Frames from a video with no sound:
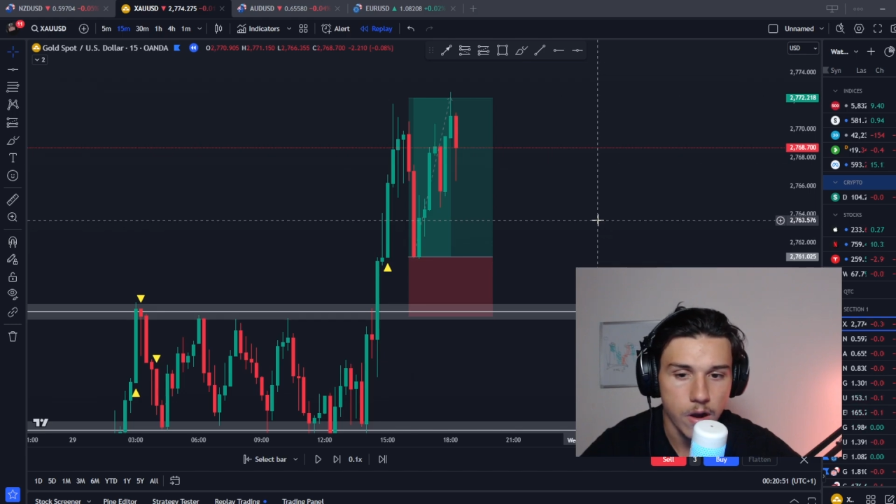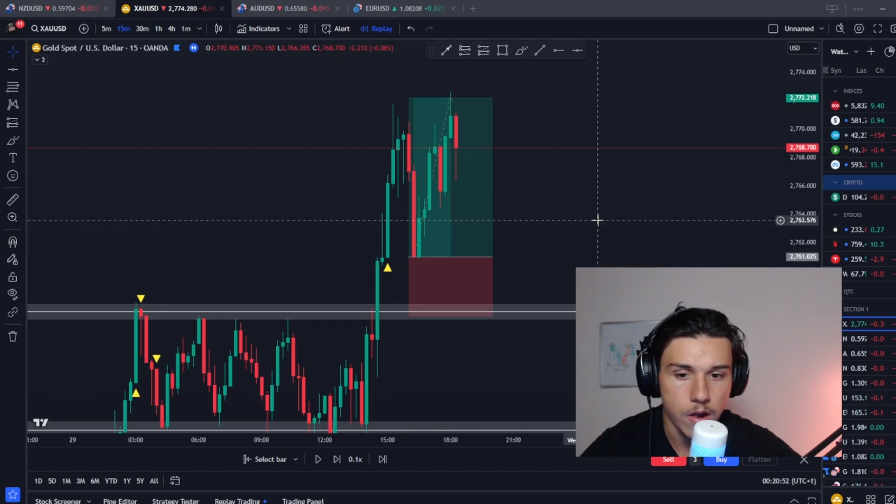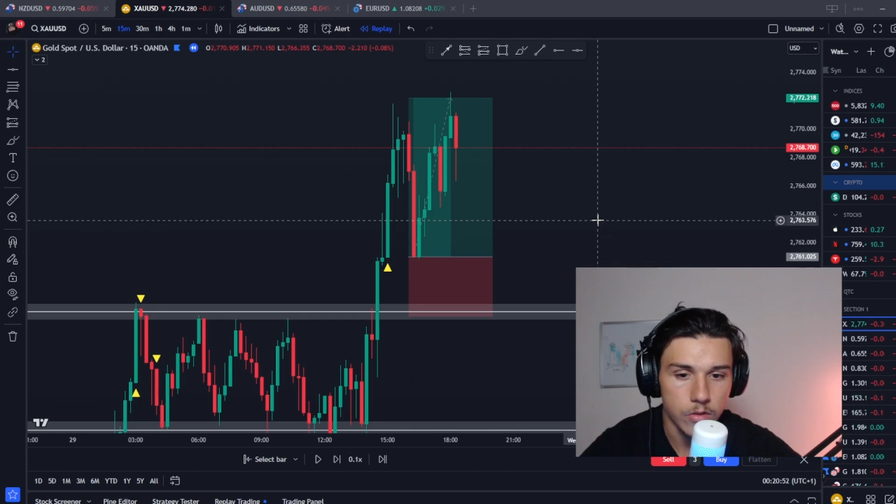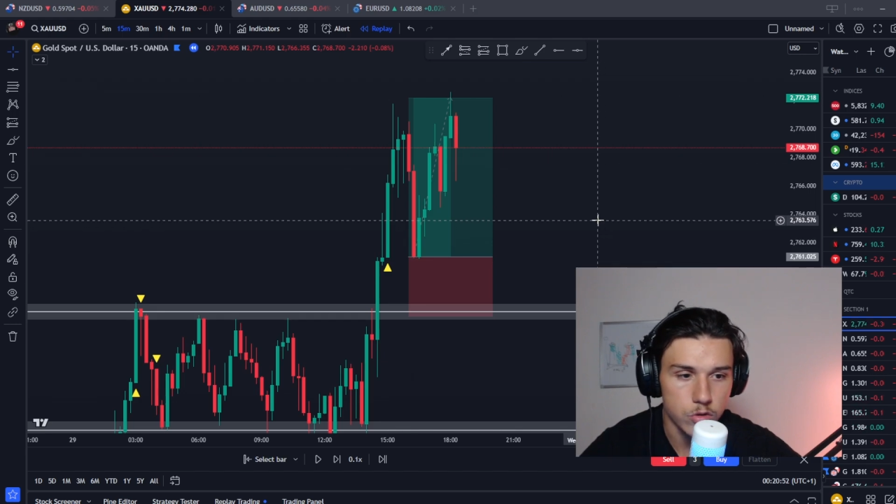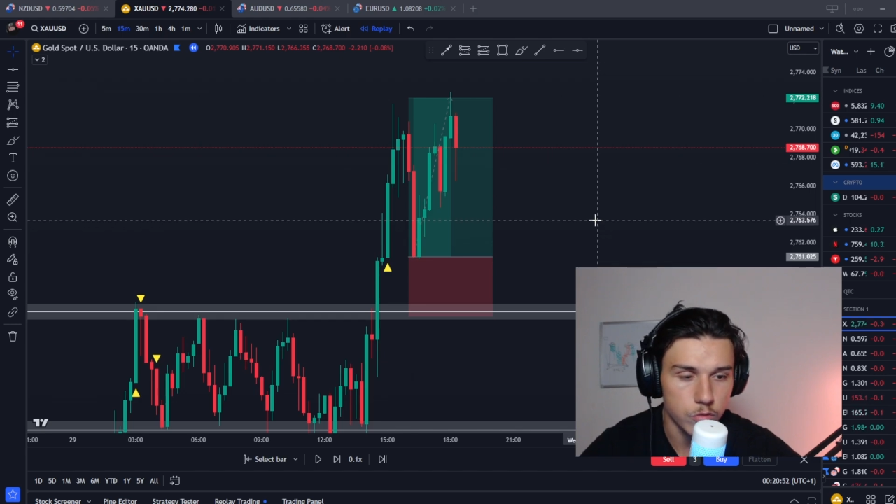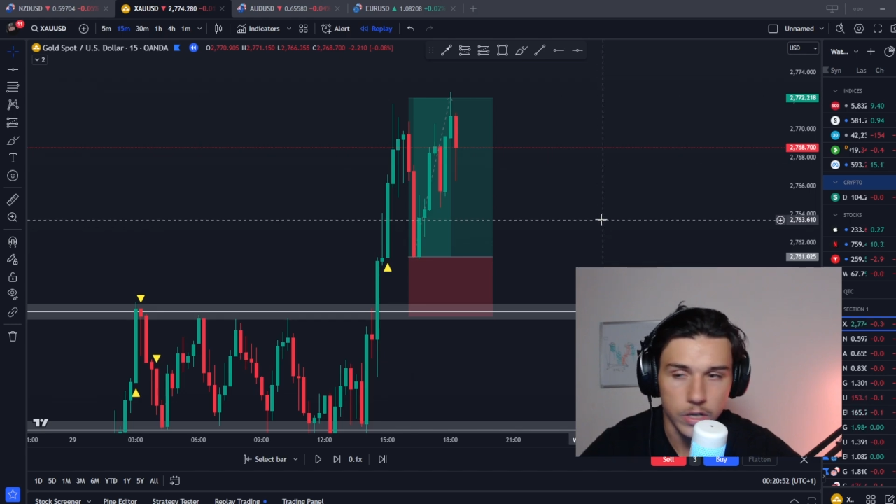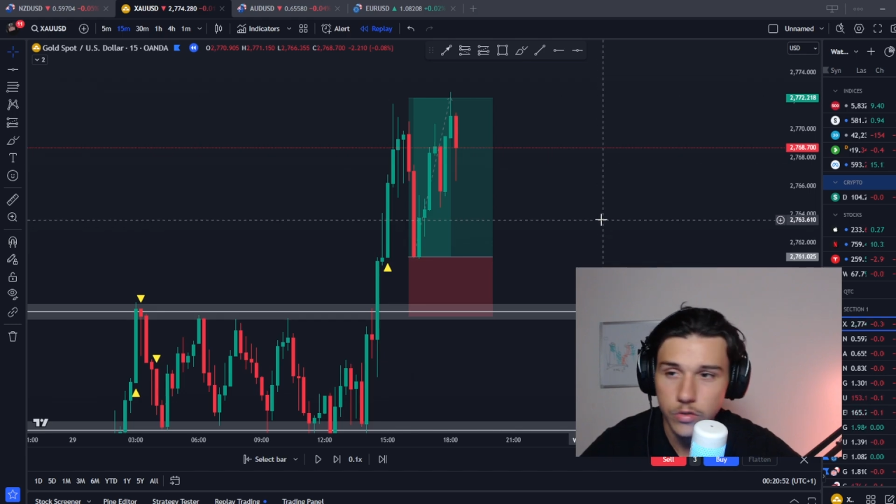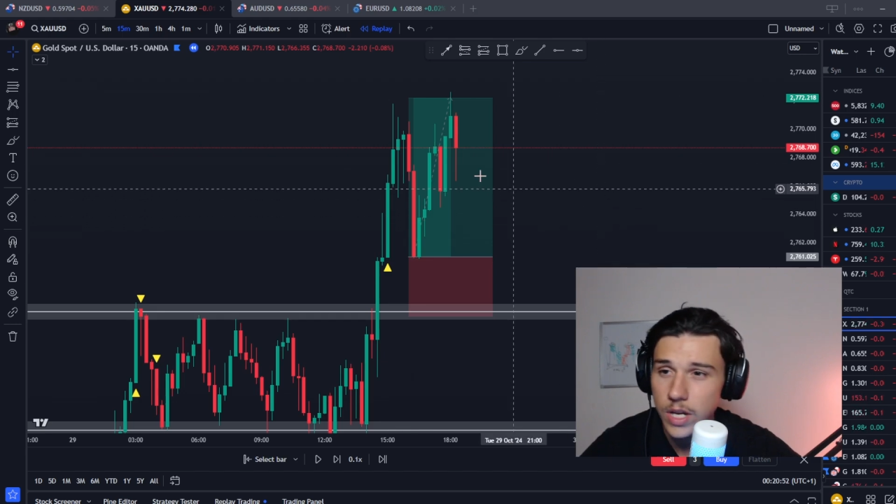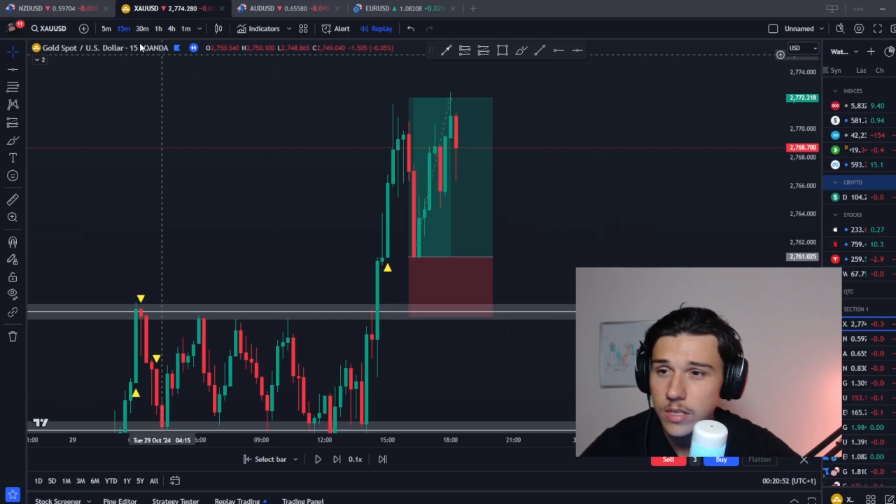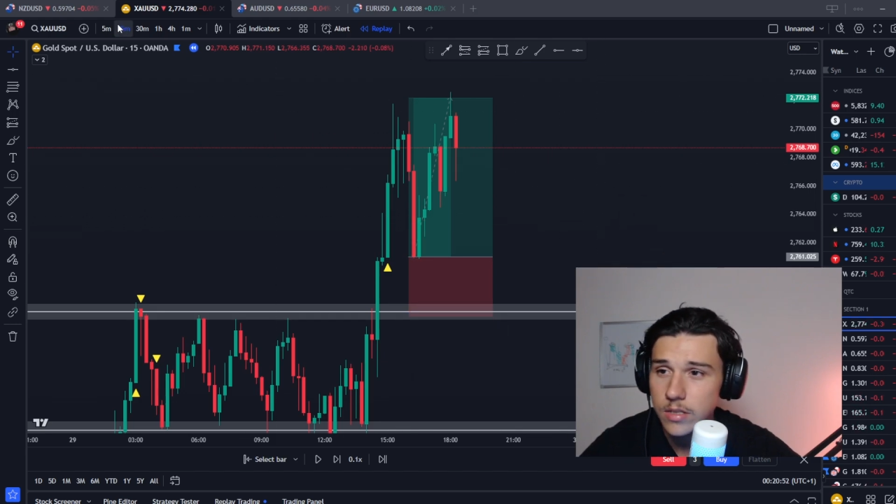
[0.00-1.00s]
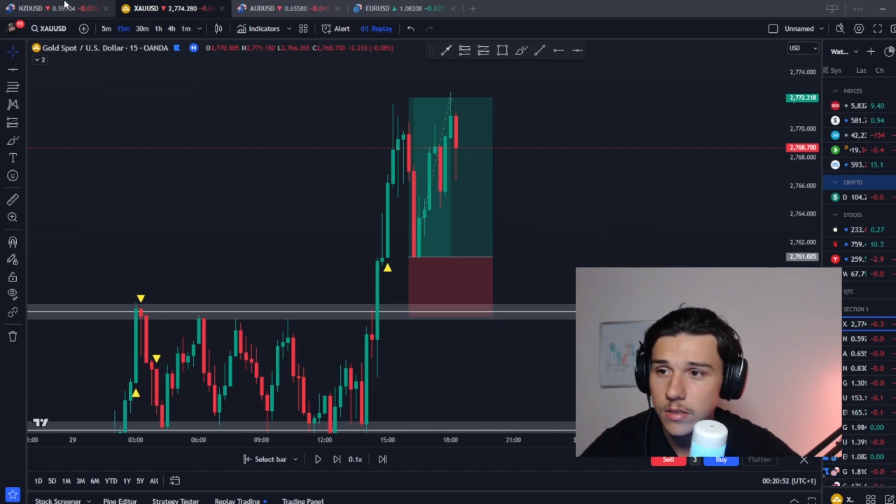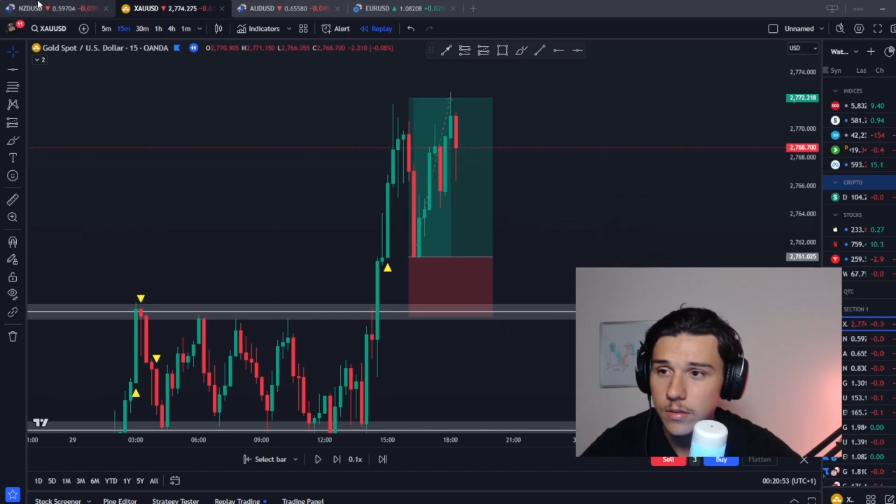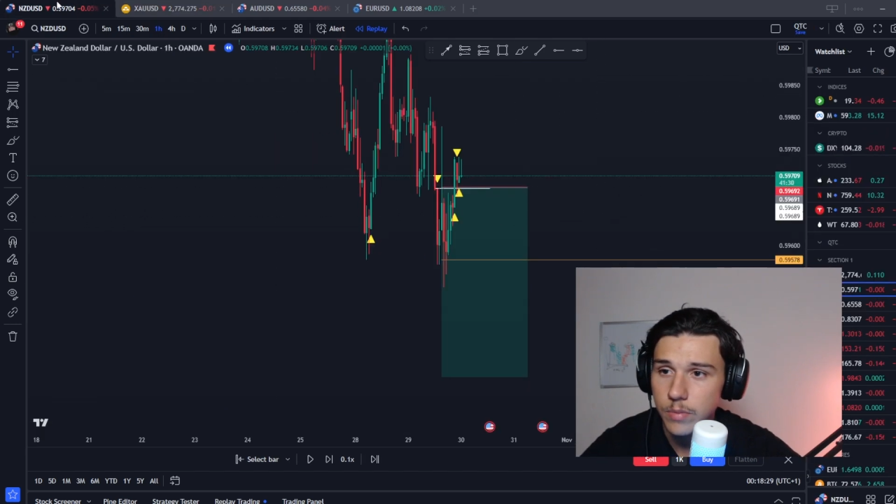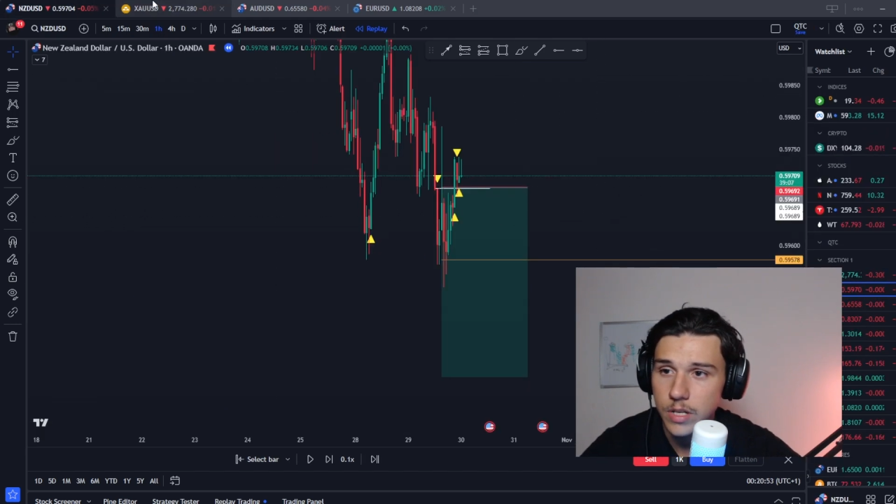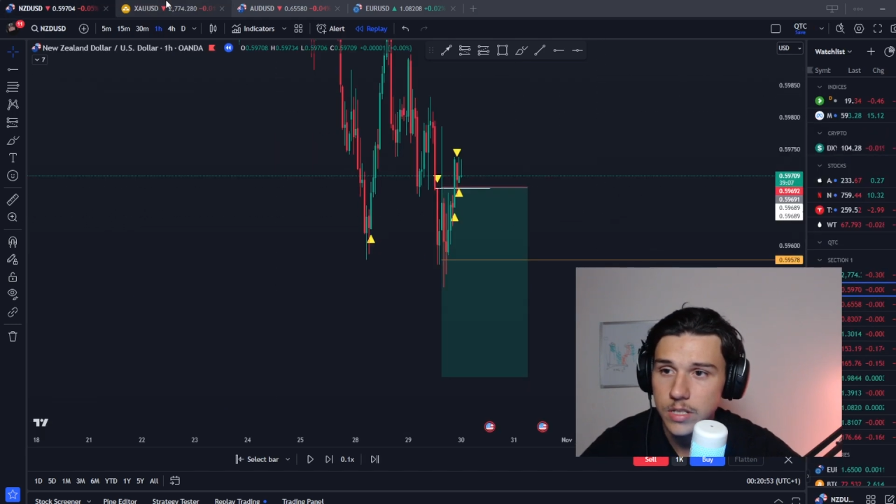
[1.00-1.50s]
Those are my trades.
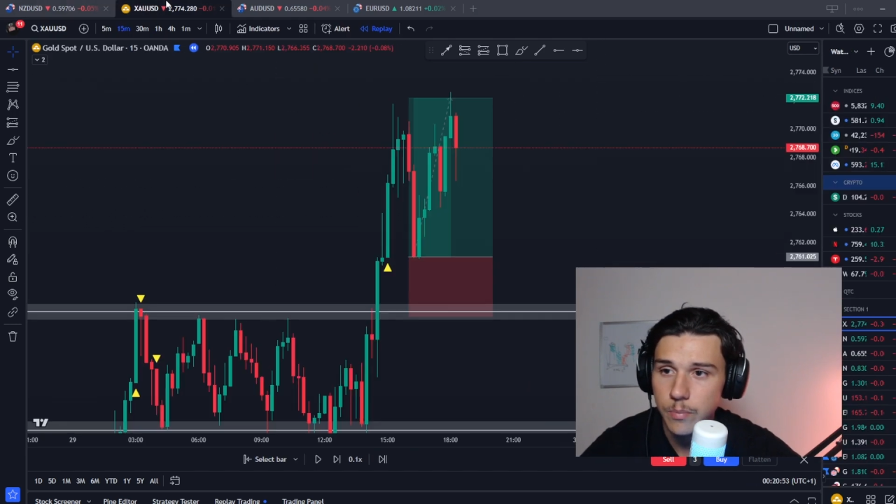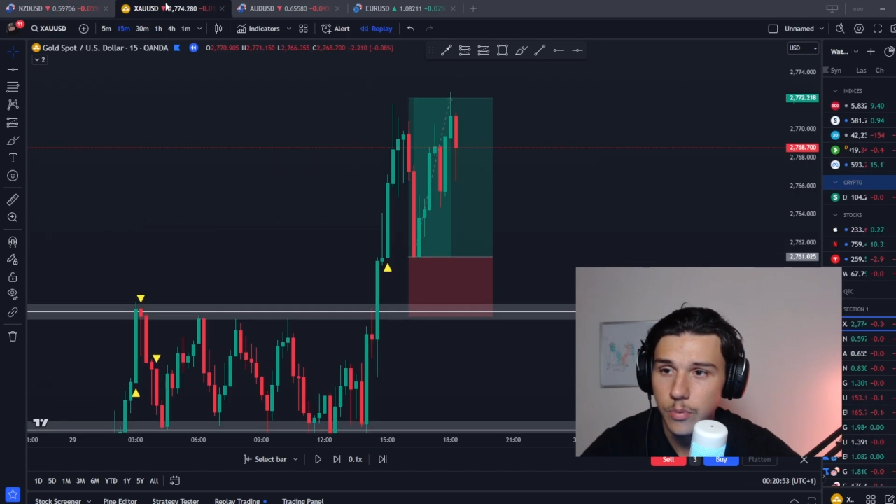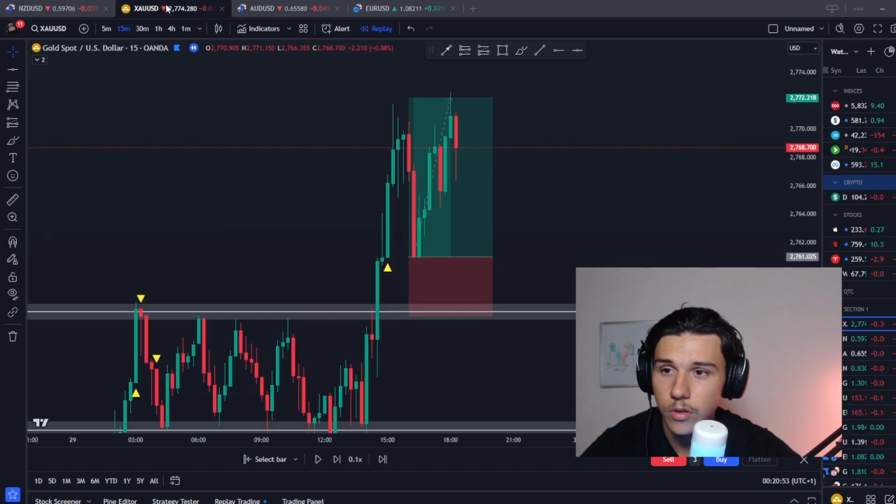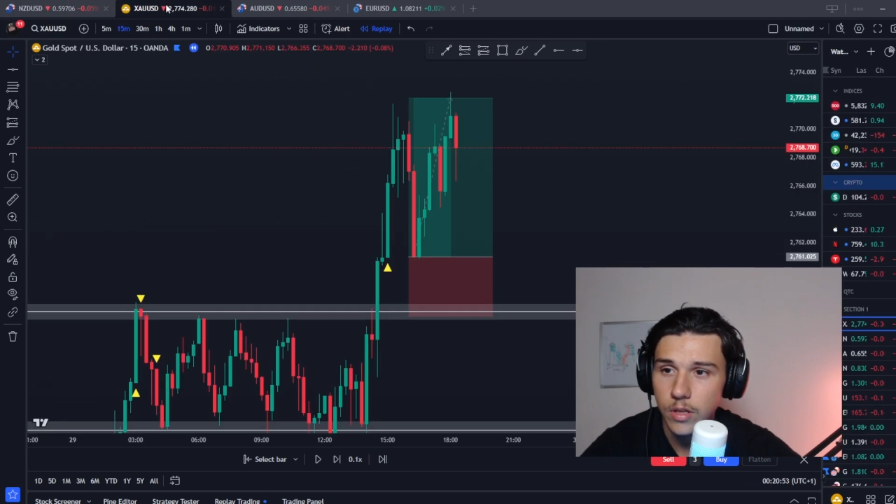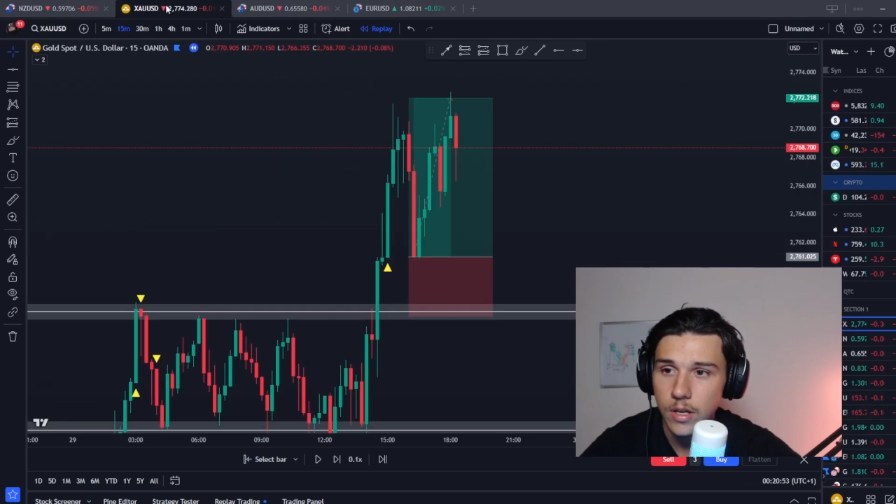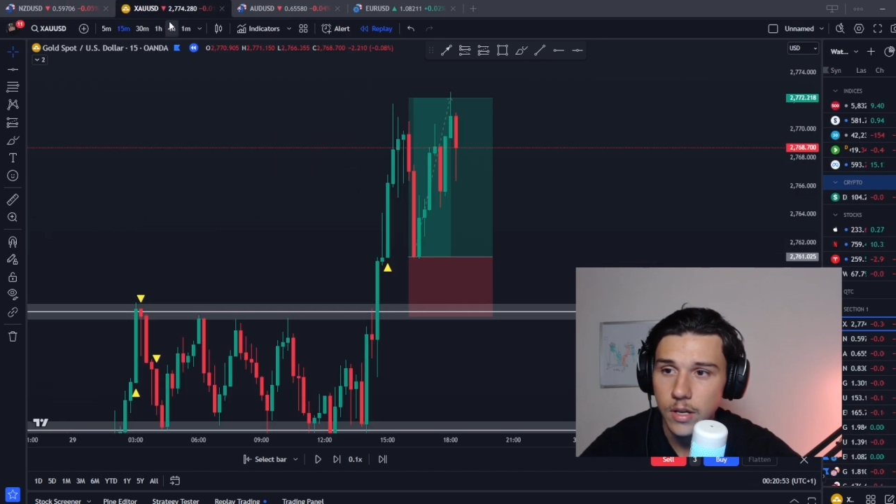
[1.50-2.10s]
Pretty simple.